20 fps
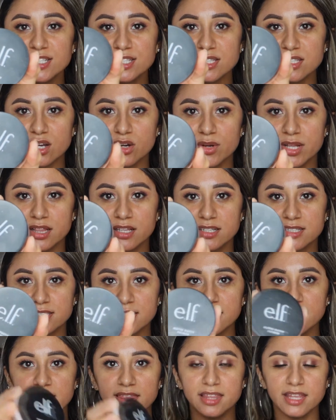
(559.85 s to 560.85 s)
So it looks
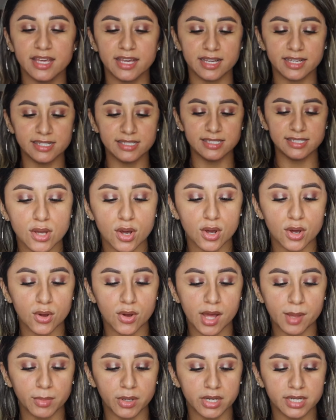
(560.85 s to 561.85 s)
like this. So
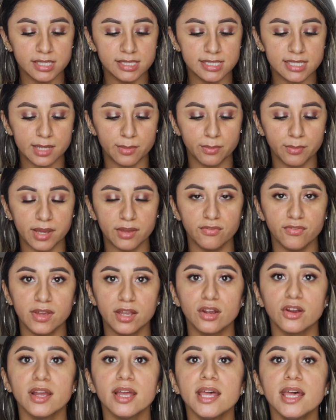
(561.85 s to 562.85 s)
I'm gonna dip my
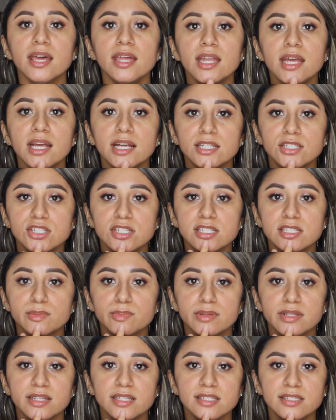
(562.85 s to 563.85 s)
finger in and just
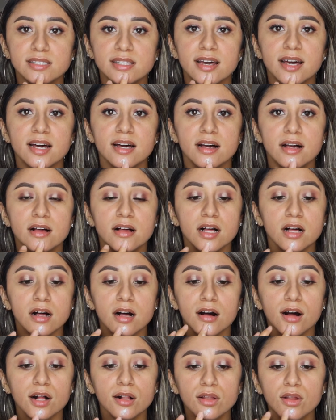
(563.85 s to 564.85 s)
place that
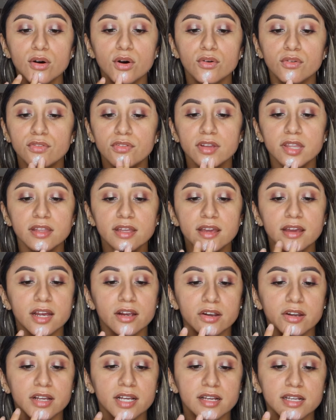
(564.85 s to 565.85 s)
all over the
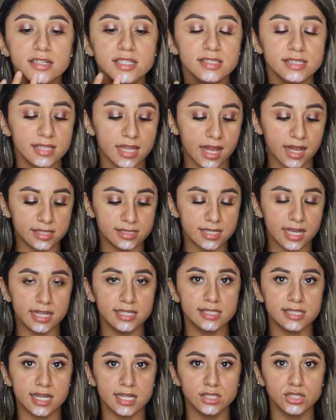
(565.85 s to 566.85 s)
areas that
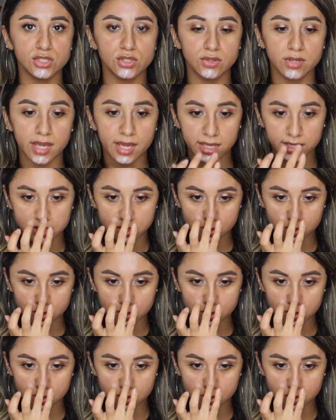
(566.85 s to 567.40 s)
I tend to get